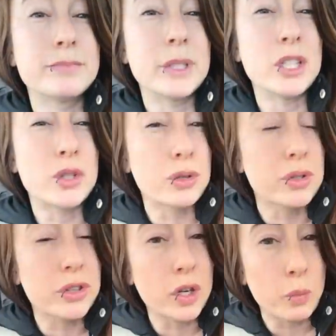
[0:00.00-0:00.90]
being true
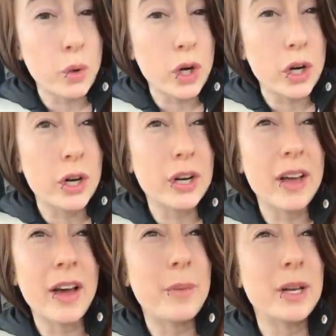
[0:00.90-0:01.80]
to their word.
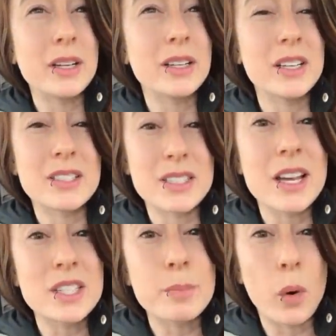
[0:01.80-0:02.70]
I mean, it's
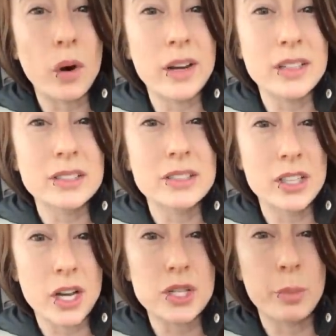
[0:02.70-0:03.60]
it's important to
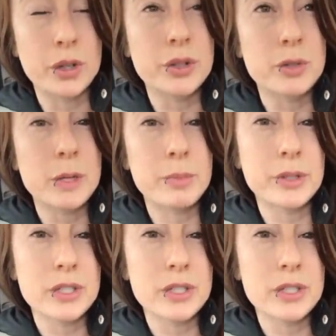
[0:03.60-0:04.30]
not support those people.